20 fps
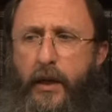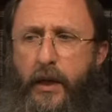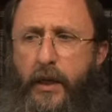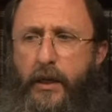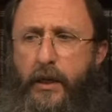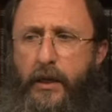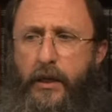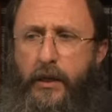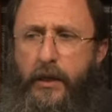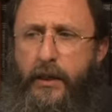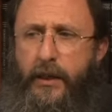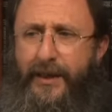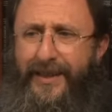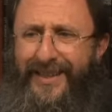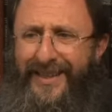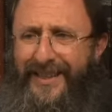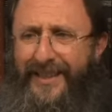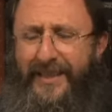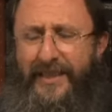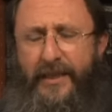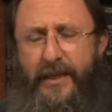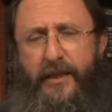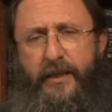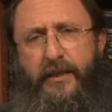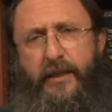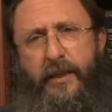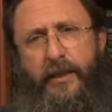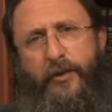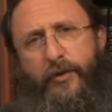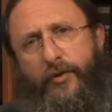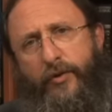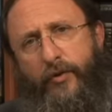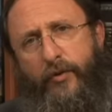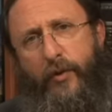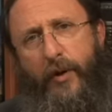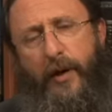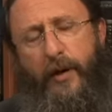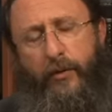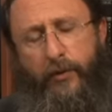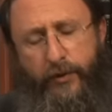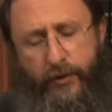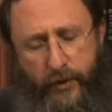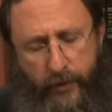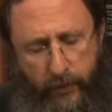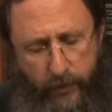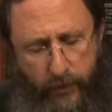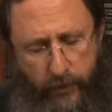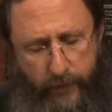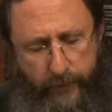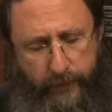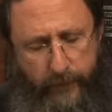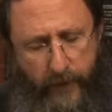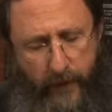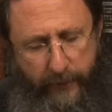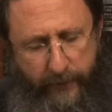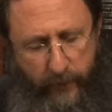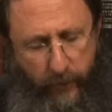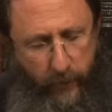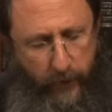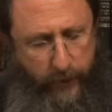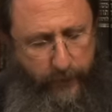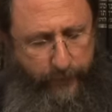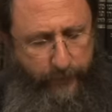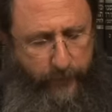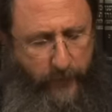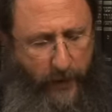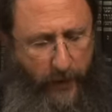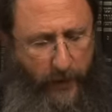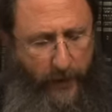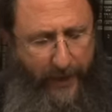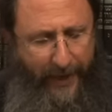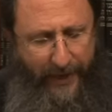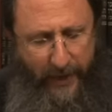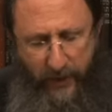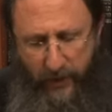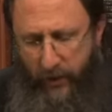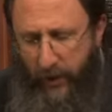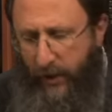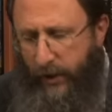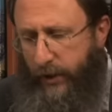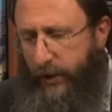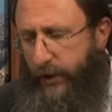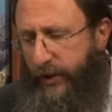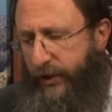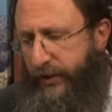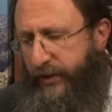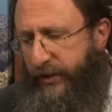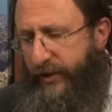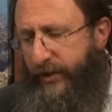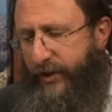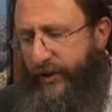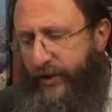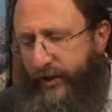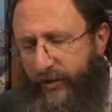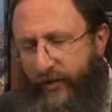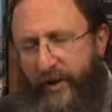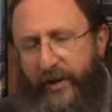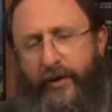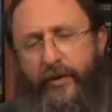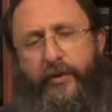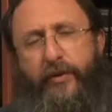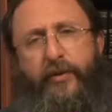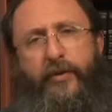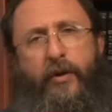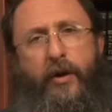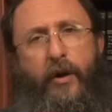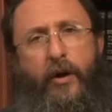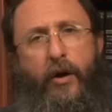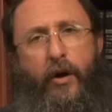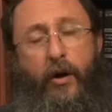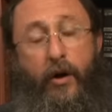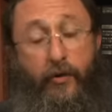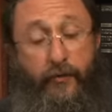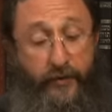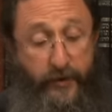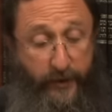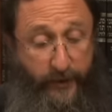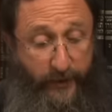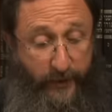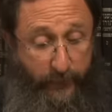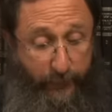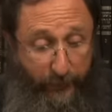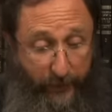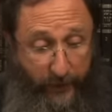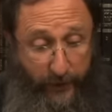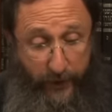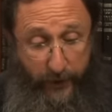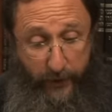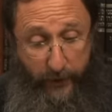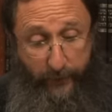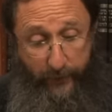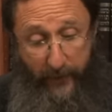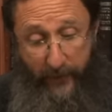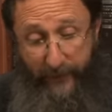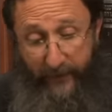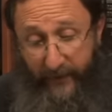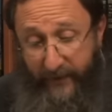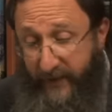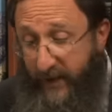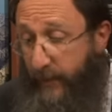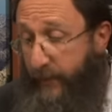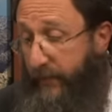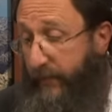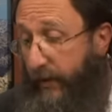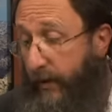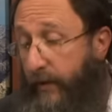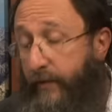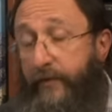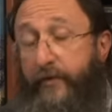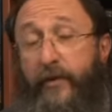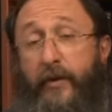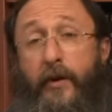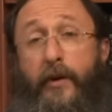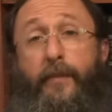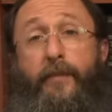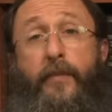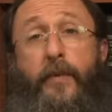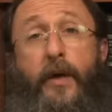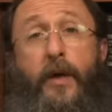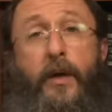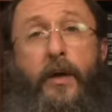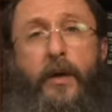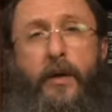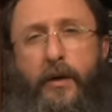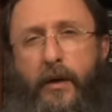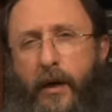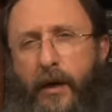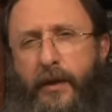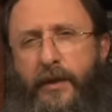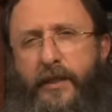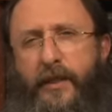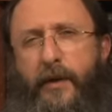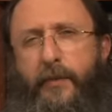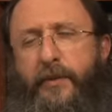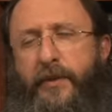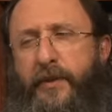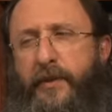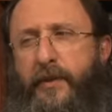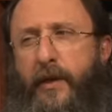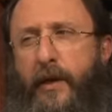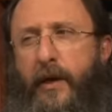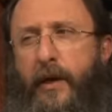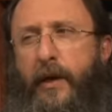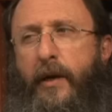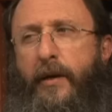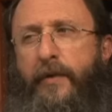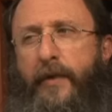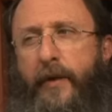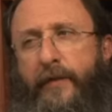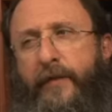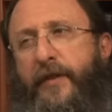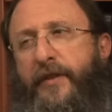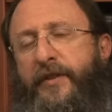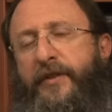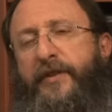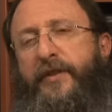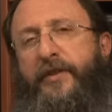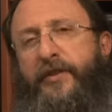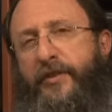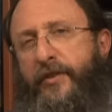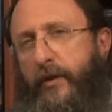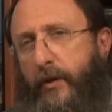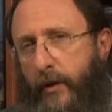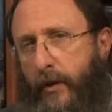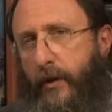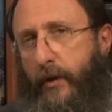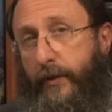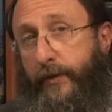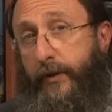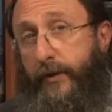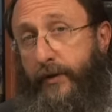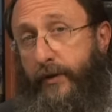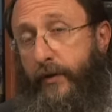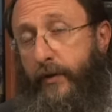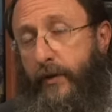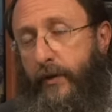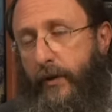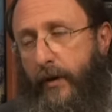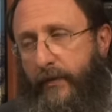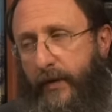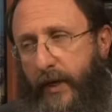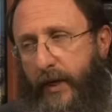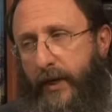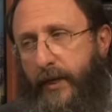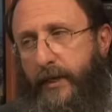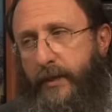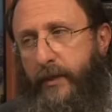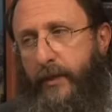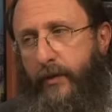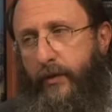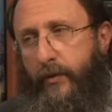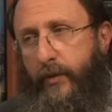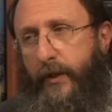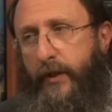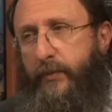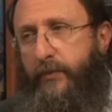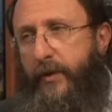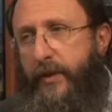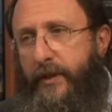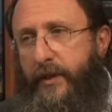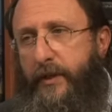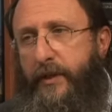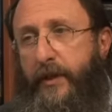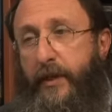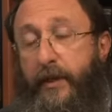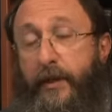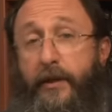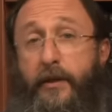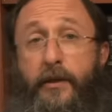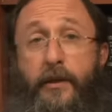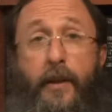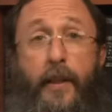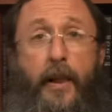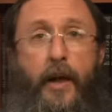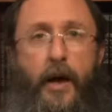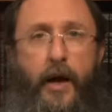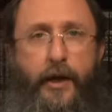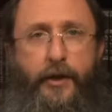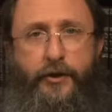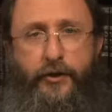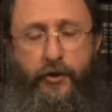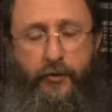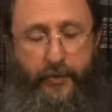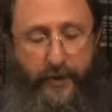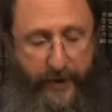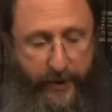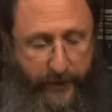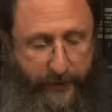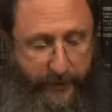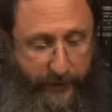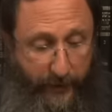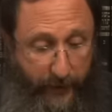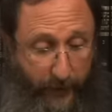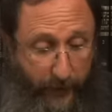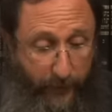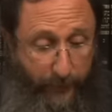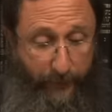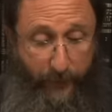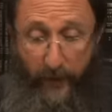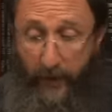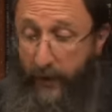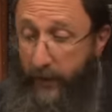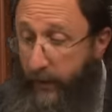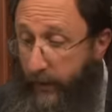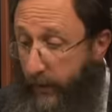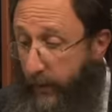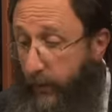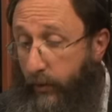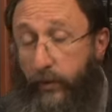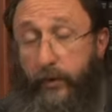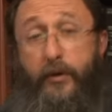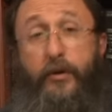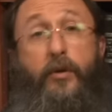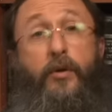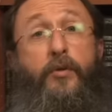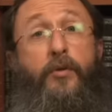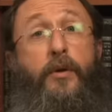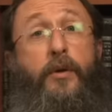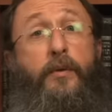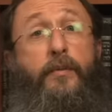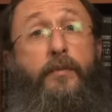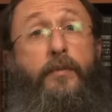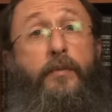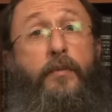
uh, insight into our Torah, everyone acknowledges the strength of the expression and the depth of the concepts that this song, the song of Ha'azinu, expresses is unsurpassed in the whole Torah,